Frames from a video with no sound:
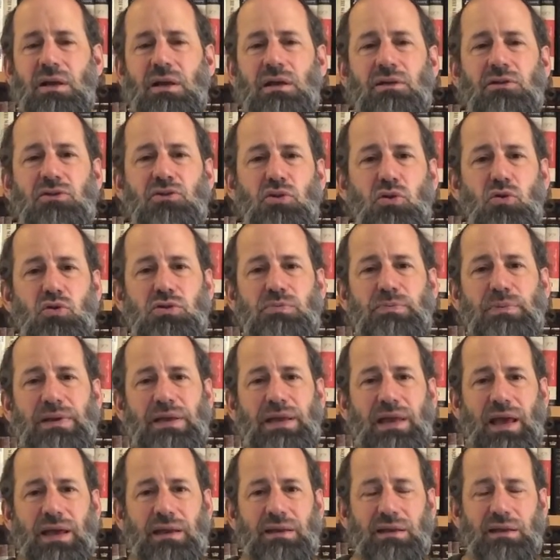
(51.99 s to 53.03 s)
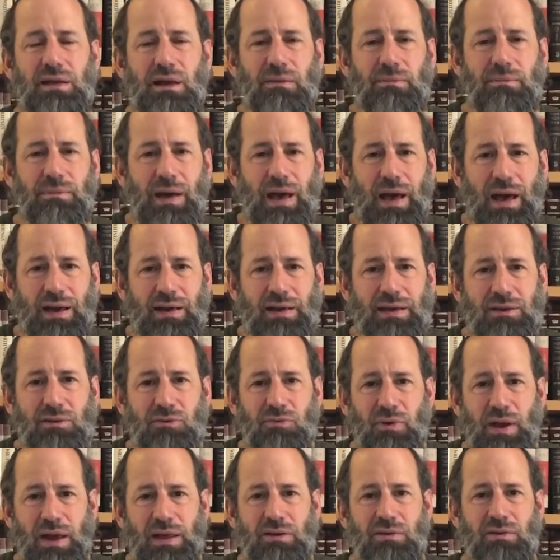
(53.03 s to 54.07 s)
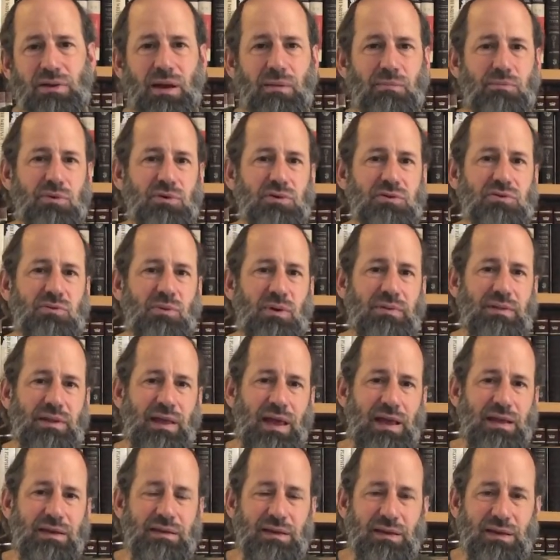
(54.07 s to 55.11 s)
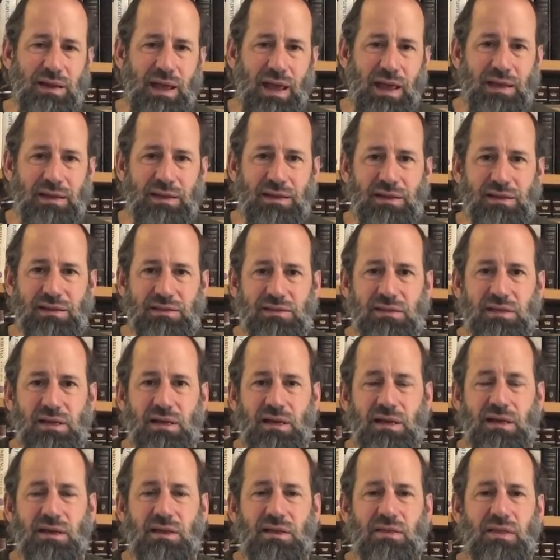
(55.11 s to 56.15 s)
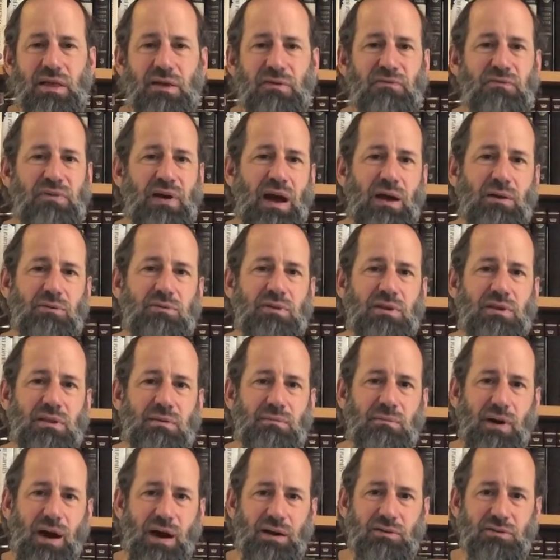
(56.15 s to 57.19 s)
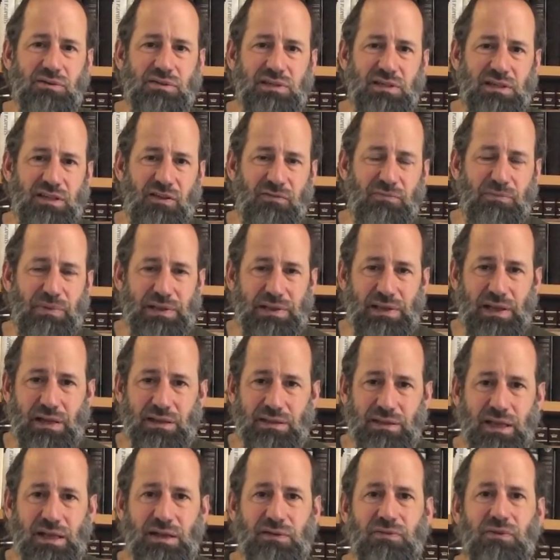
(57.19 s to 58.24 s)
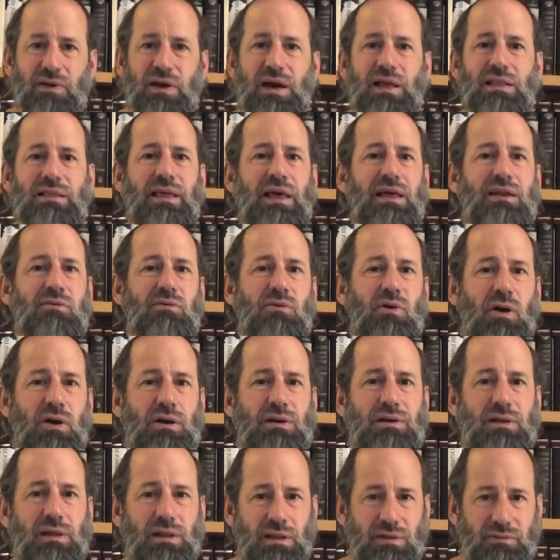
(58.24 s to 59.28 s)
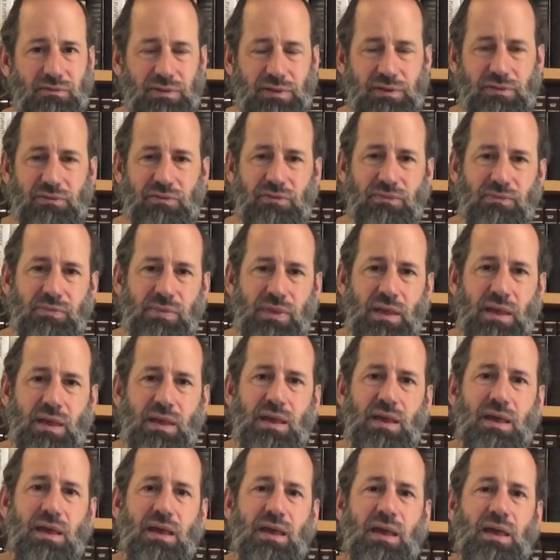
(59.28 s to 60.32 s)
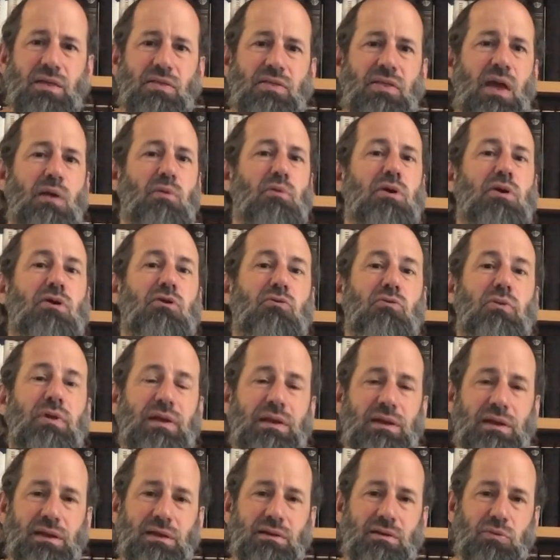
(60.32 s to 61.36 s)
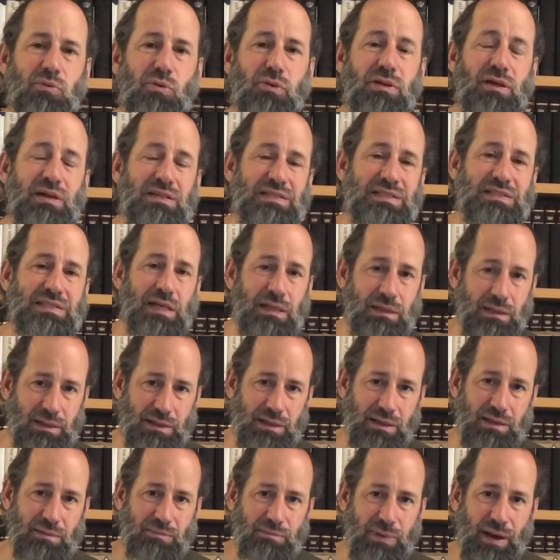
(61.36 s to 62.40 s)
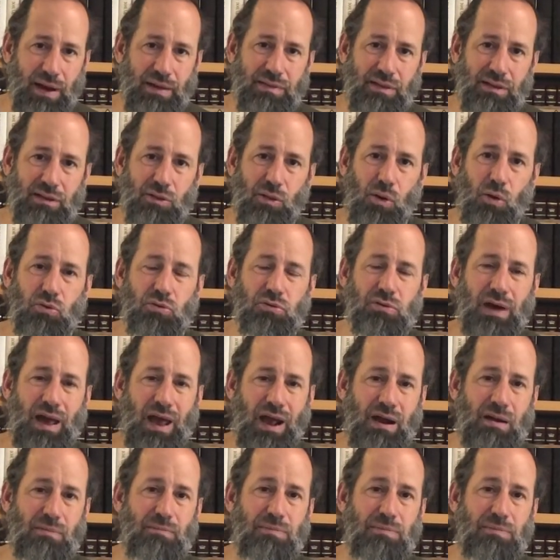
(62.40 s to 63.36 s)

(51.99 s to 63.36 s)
Jews began to come back in greater numbers around the 1880s. They founded the modern city of Petah Tikva and later on Tel Aviv. They were greeted with hostility by the local Arab